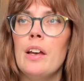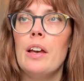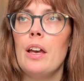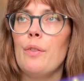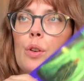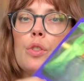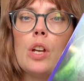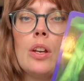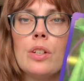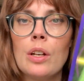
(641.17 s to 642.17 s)
If you're
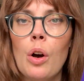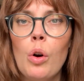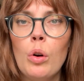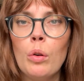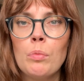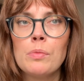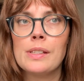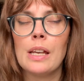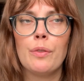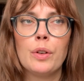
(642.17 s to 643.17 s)
changing homes,
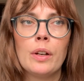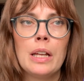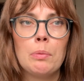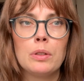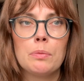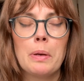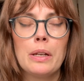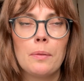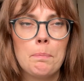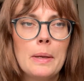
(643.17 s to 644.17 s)
if you're unable to pay
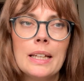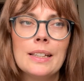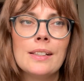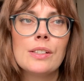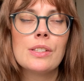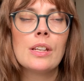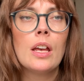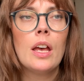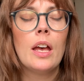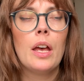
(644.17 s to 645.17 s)
your bills,
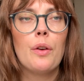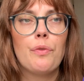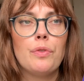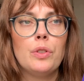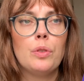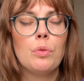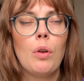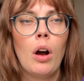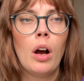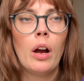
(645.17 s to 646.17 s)
if you
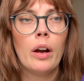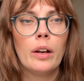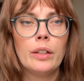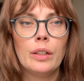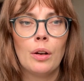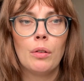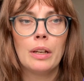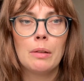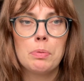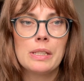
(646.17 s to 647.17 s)
are, you know, in
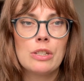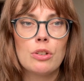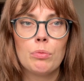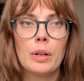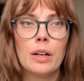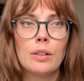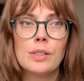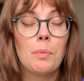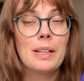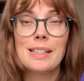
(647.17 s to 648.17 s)
a position where
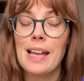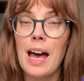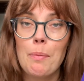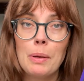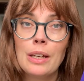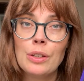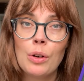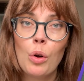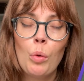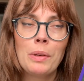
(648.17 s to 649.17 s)
something has happened in your
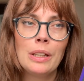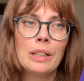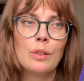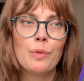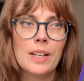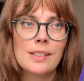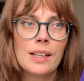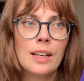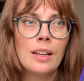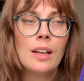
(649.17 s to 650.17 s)
home and you need to fix
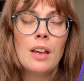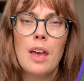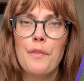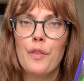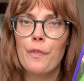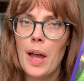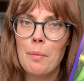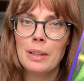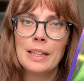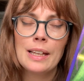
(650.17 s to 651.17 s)
it, if your
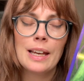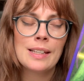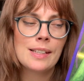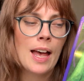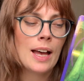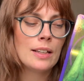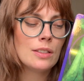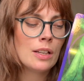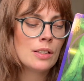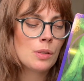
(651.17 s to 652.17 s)
family is at
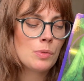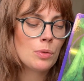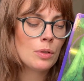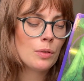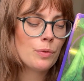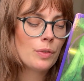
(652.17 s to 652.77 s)
some sort of,